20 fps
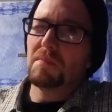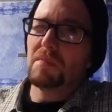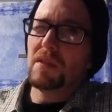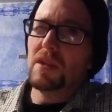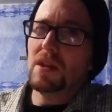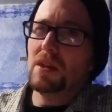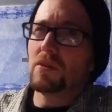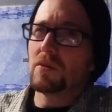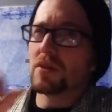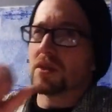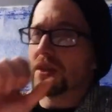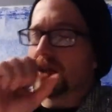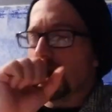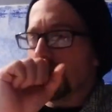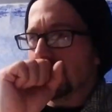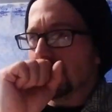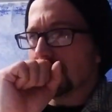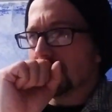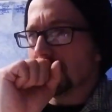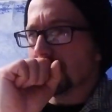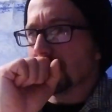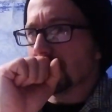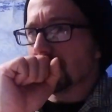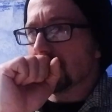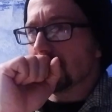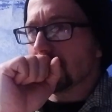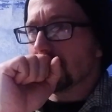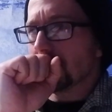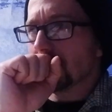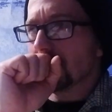Eco-science.
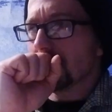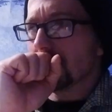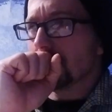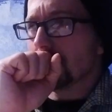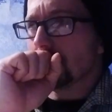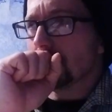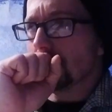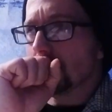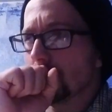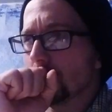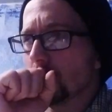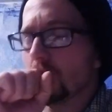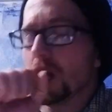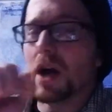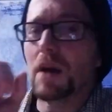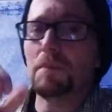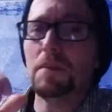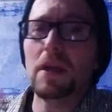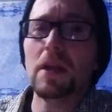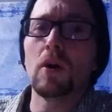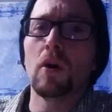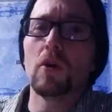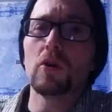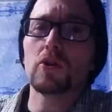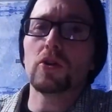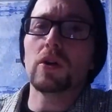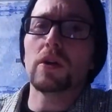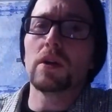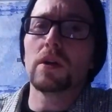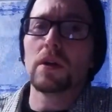John P.
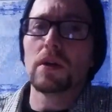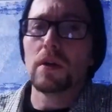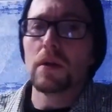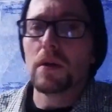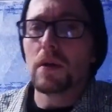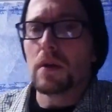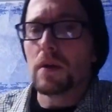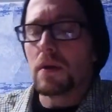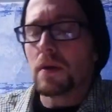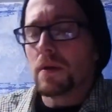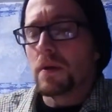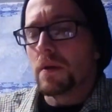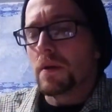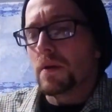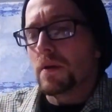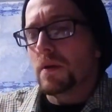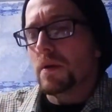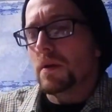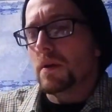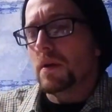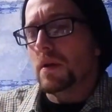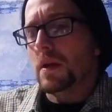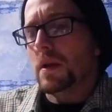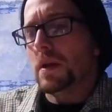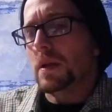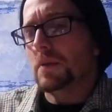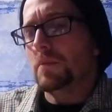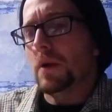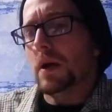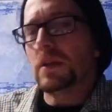Holdren.
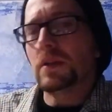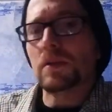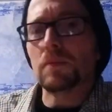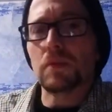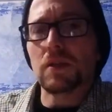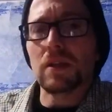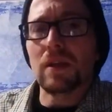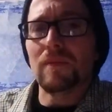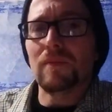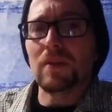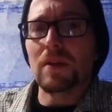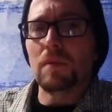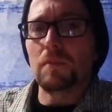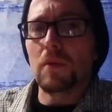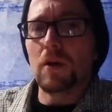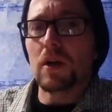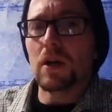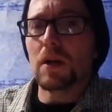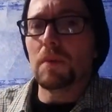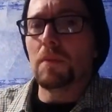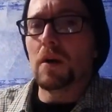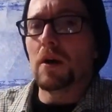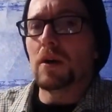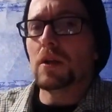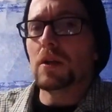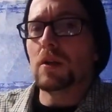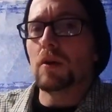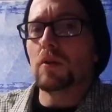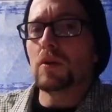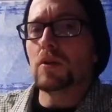And he writes some stuff in the book about,
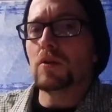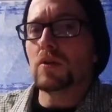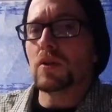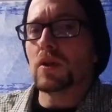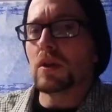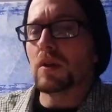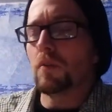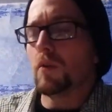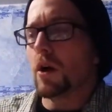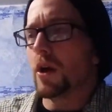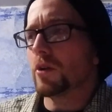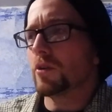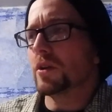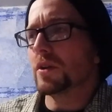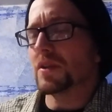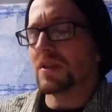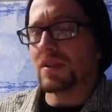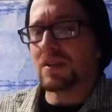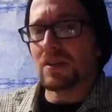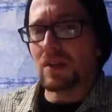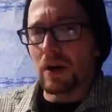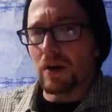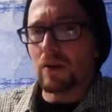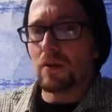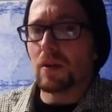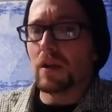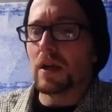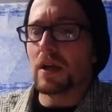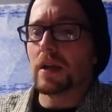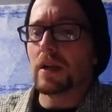using water as a
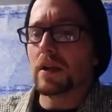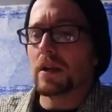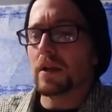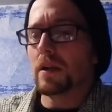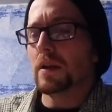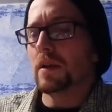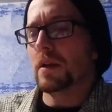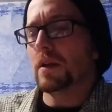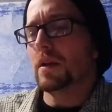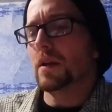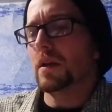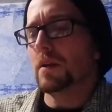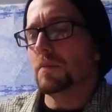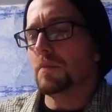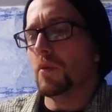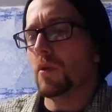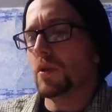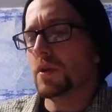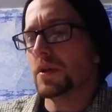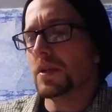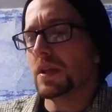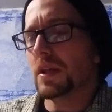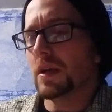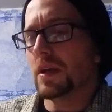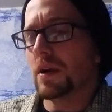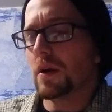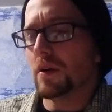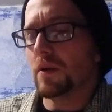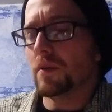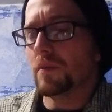sterilant and
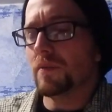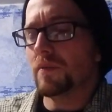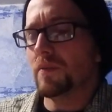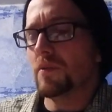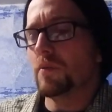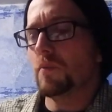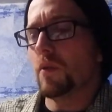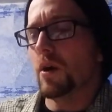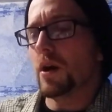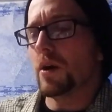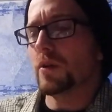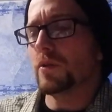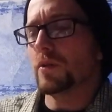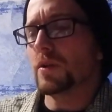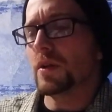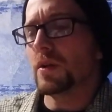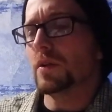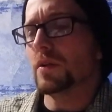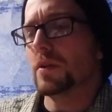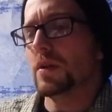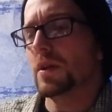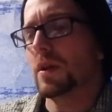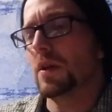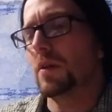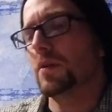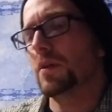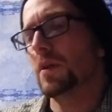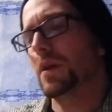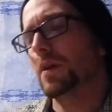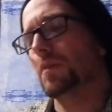poisoning our food and water to,
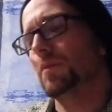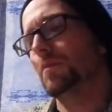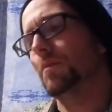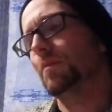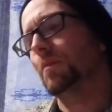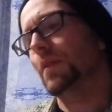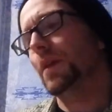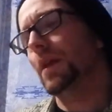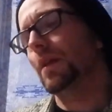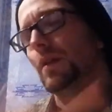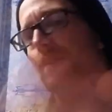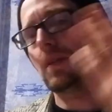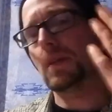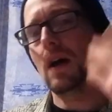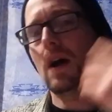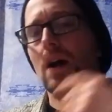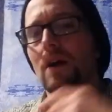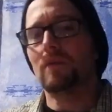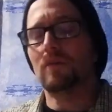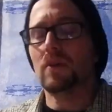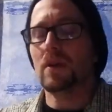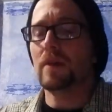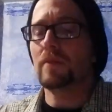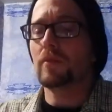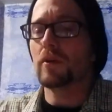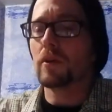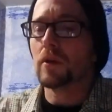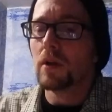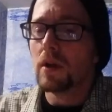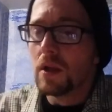to kill us off, whatever.